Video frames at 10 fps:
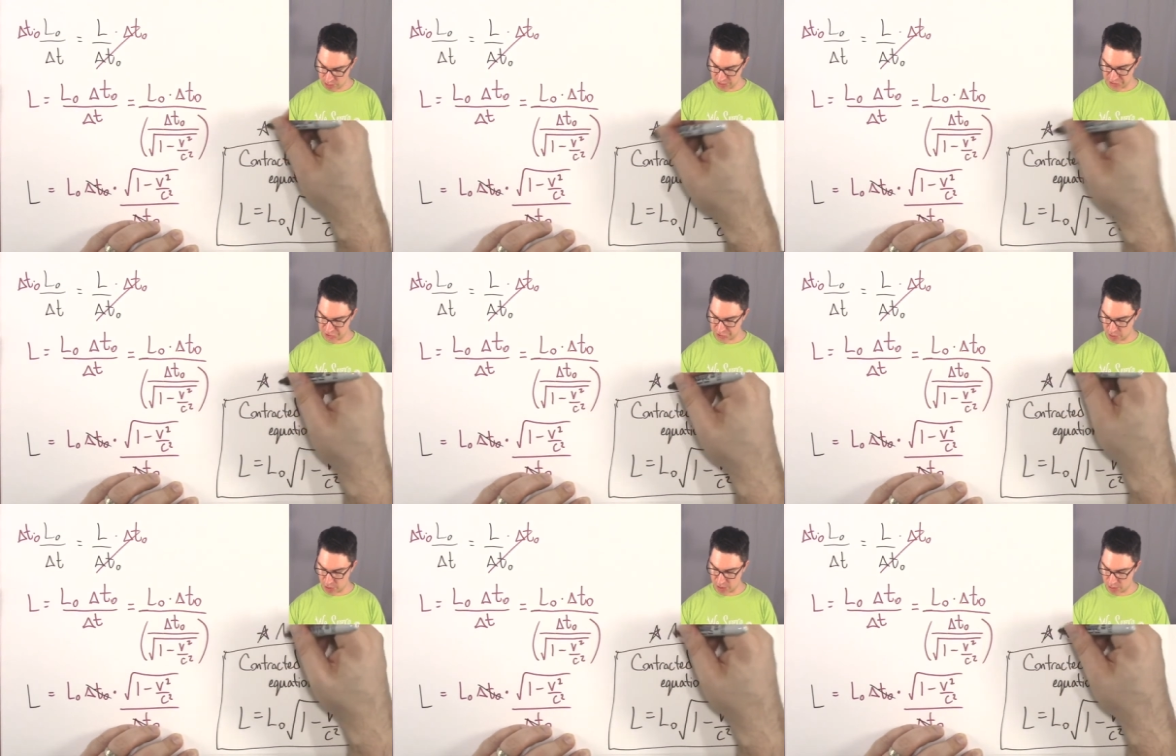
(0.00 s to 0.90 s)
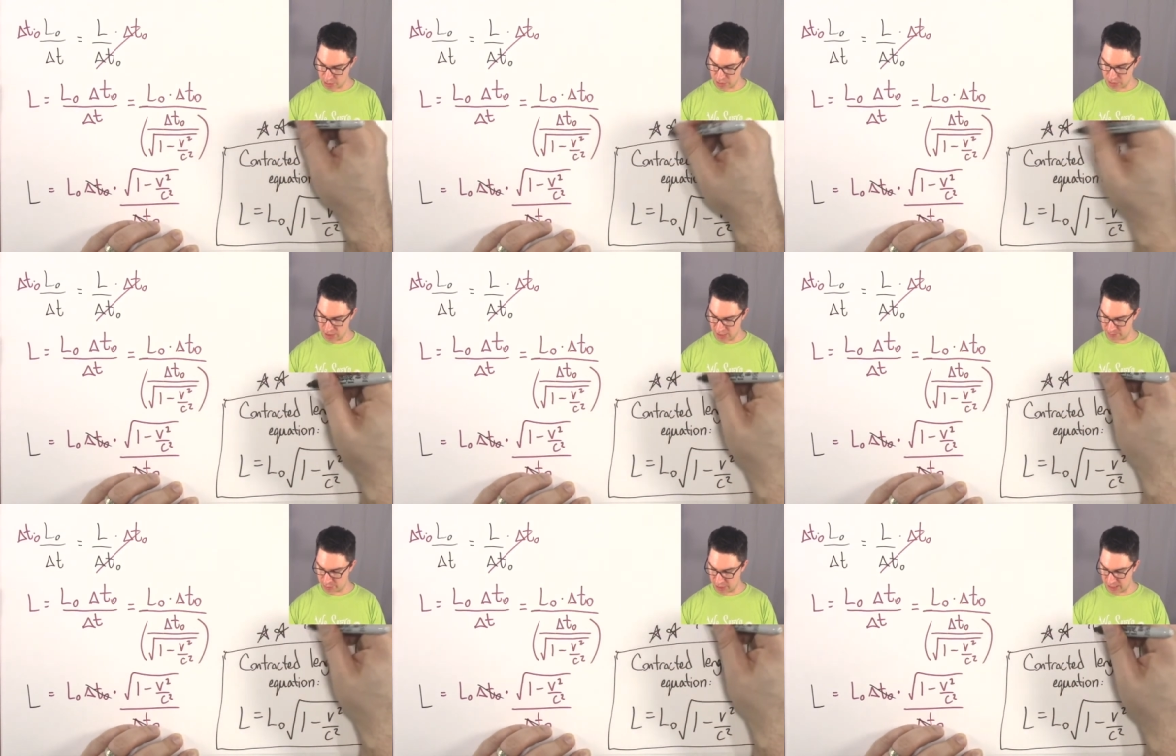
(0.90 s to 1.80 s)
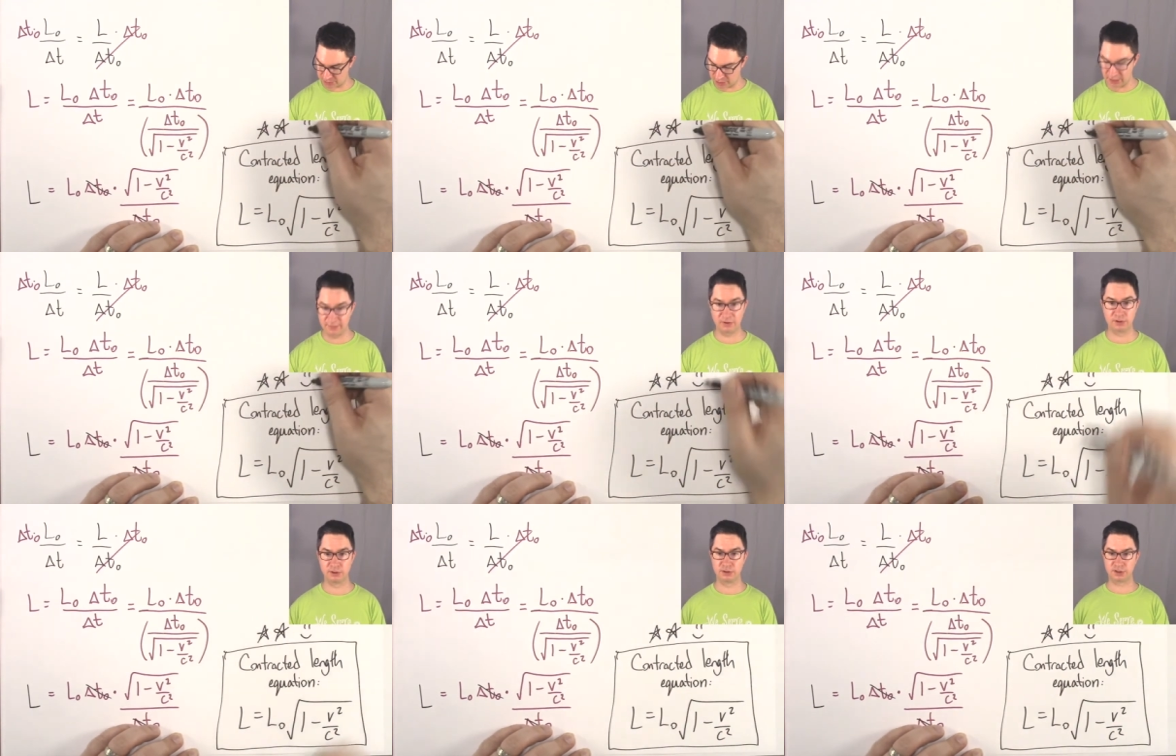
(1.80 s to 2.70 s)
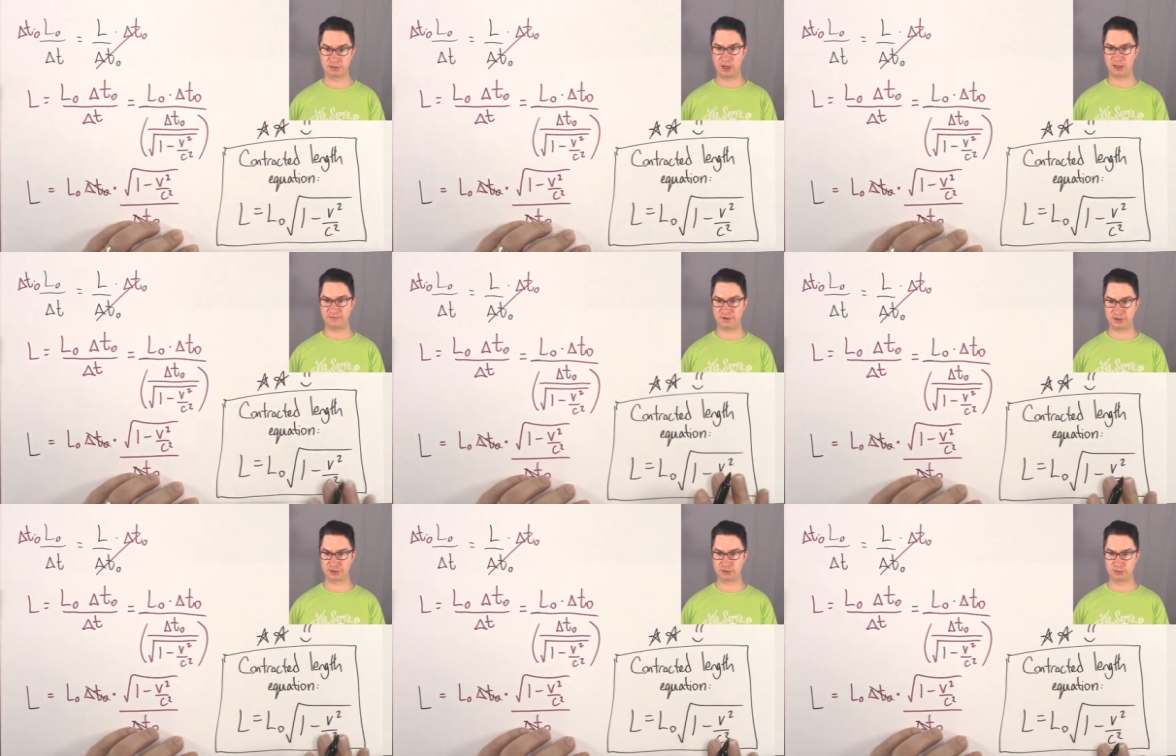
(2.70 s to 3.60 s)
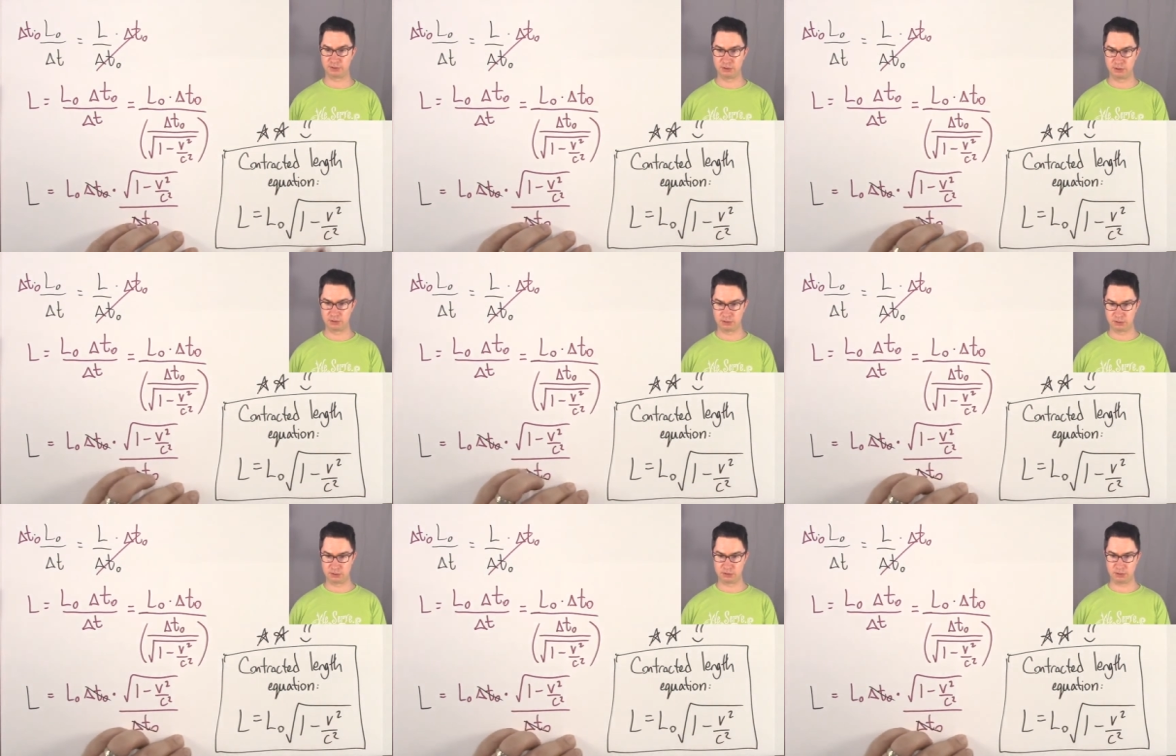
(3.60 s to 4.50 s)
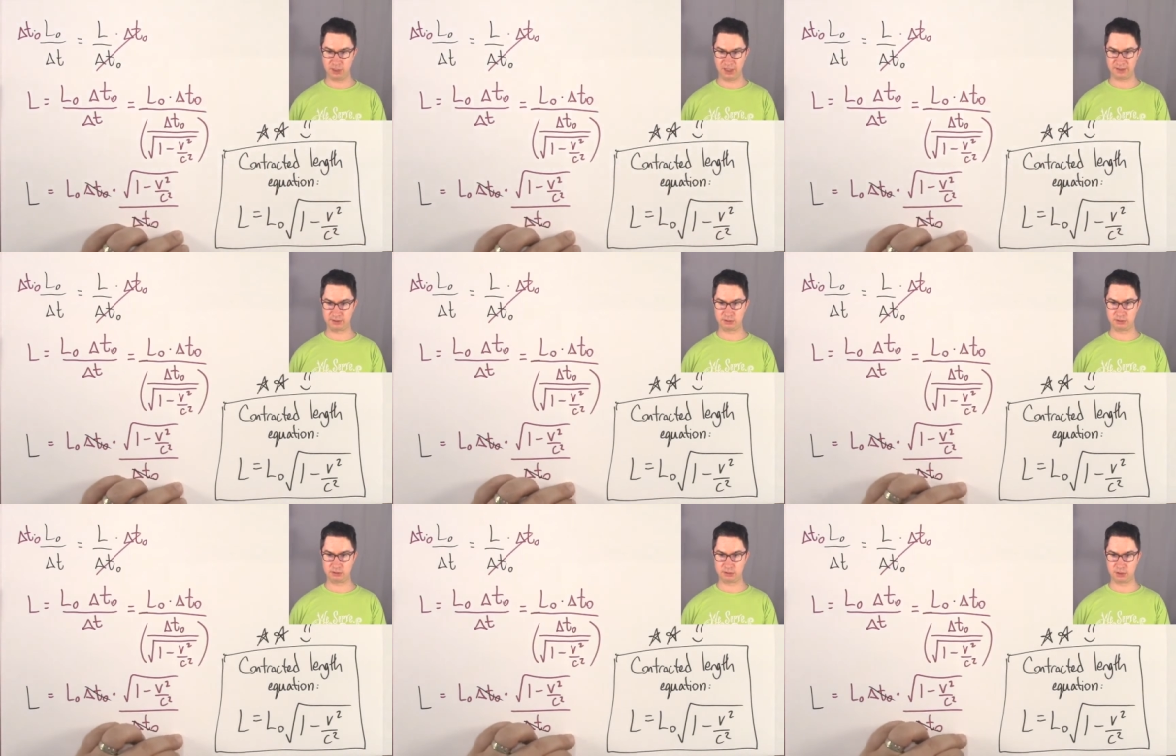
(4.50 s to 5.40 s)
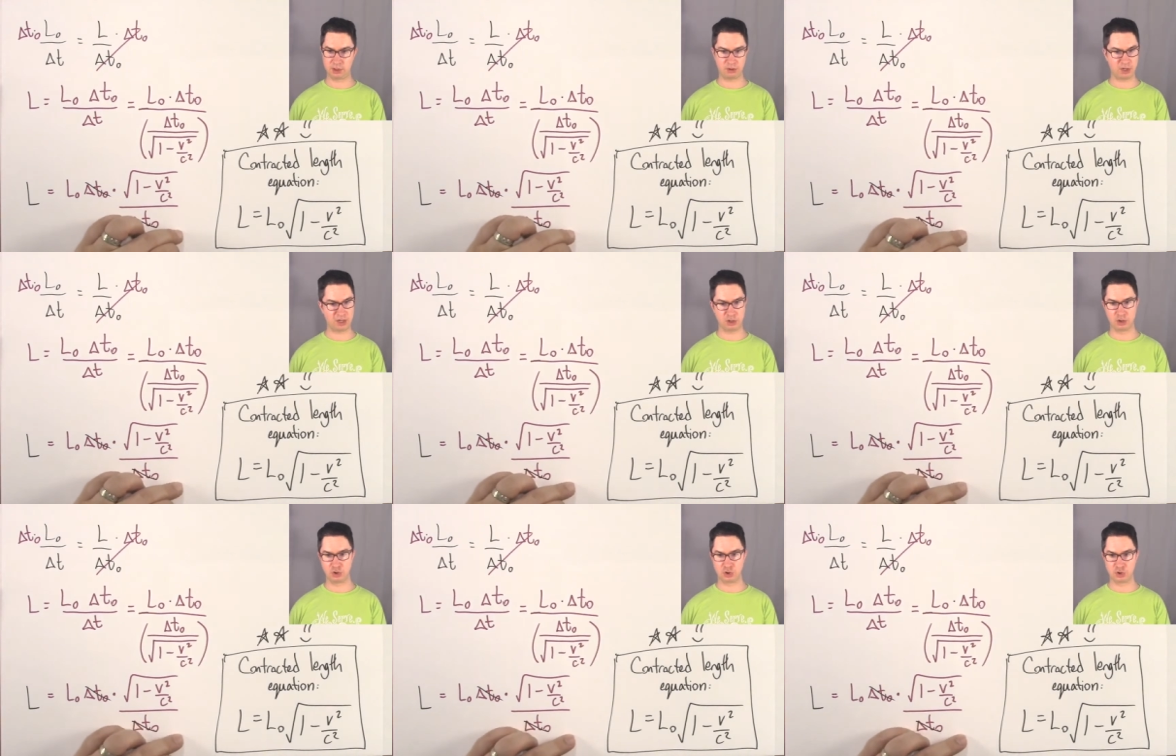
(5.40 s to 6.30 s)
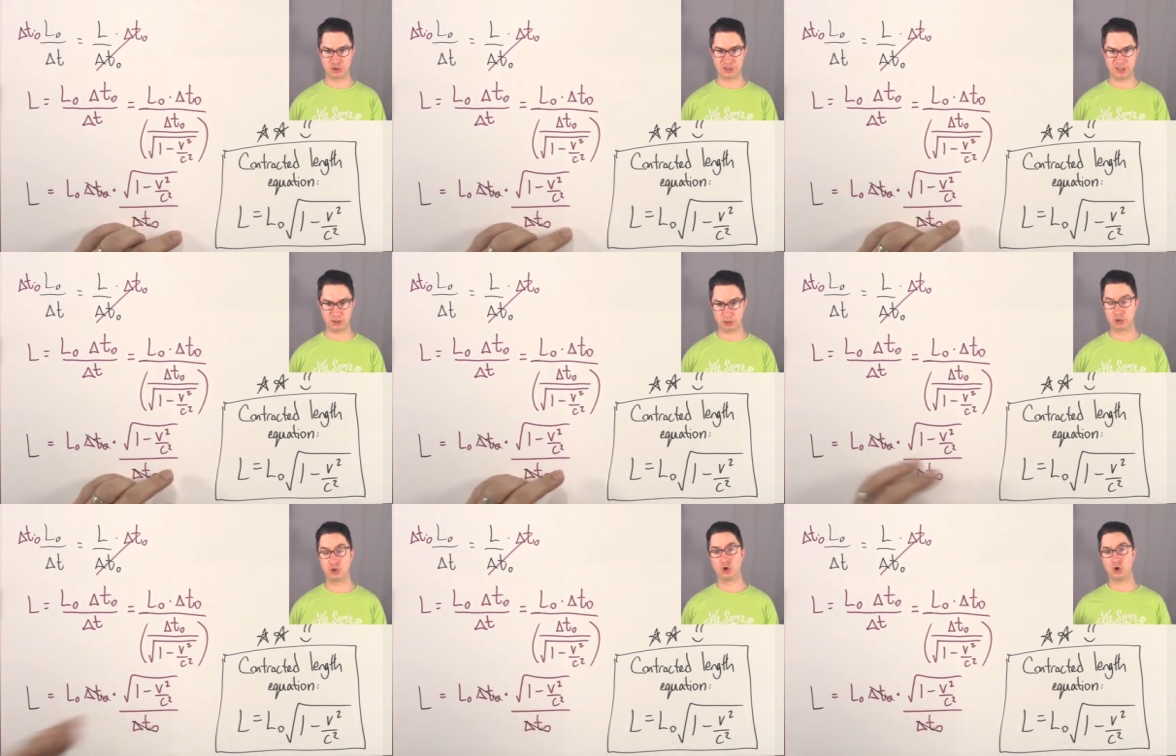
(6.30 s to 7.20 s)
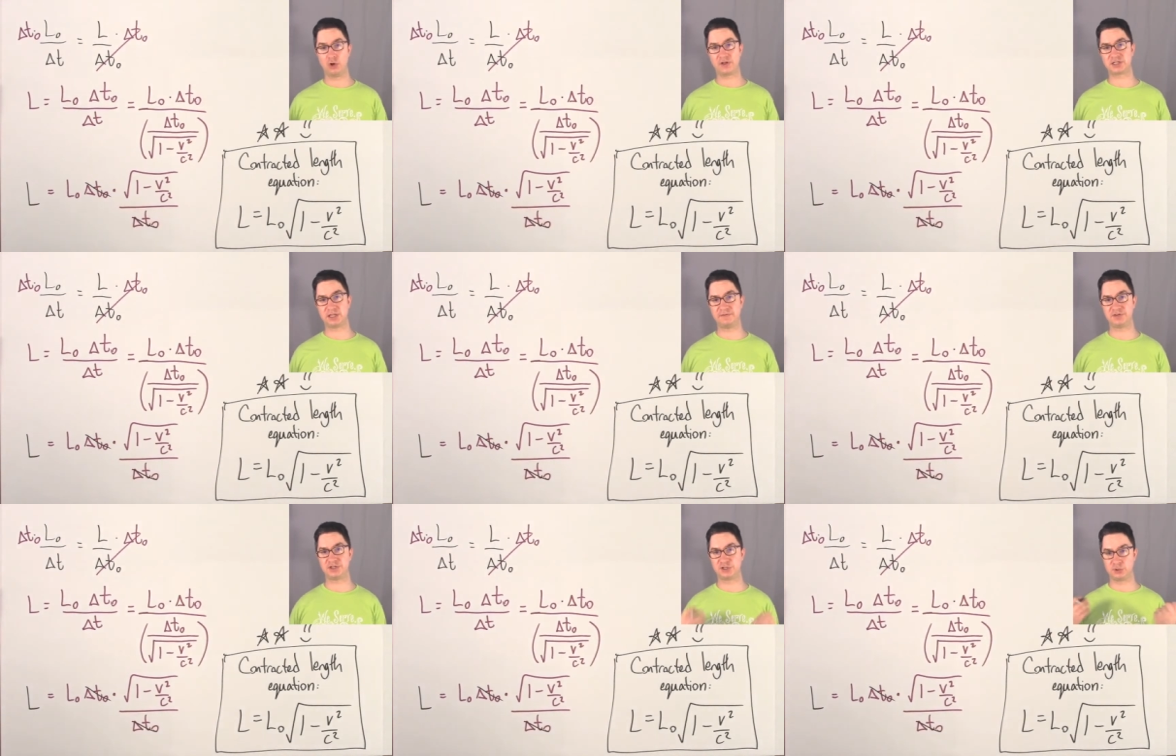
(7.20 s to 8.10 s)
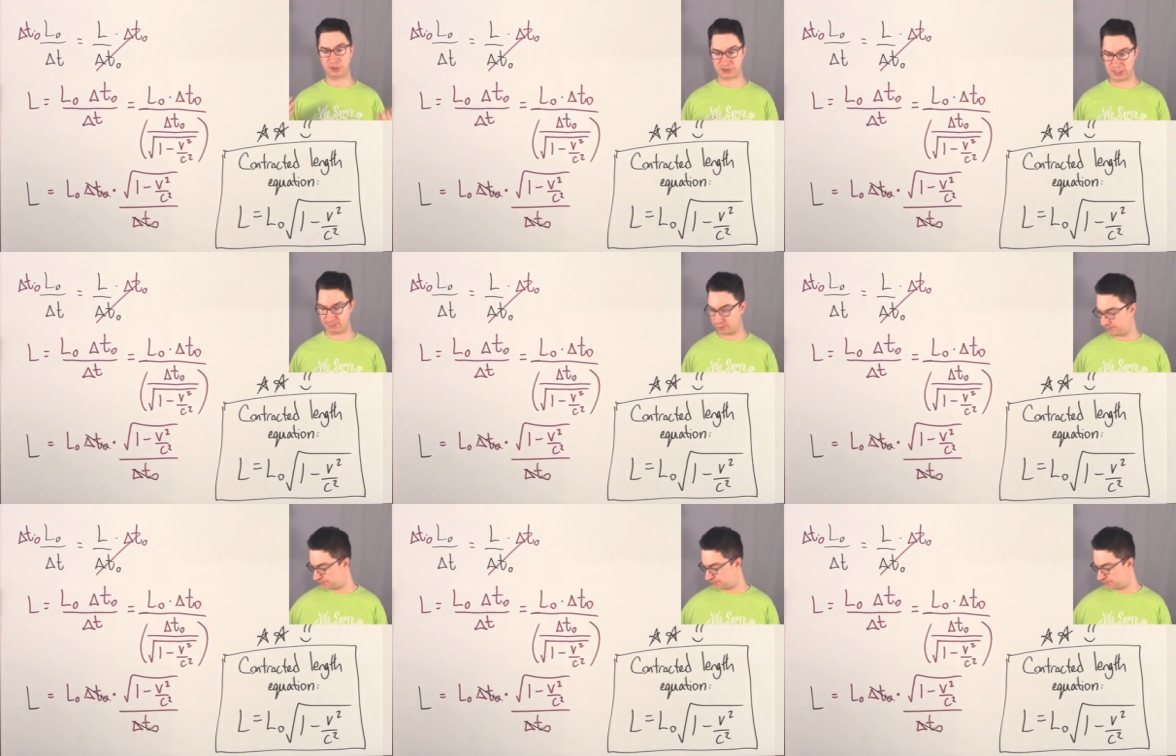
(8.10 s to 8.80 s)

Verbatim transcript: Let's star it and perhaps even smiley face it. All right, good deal. All that's left is to do an example.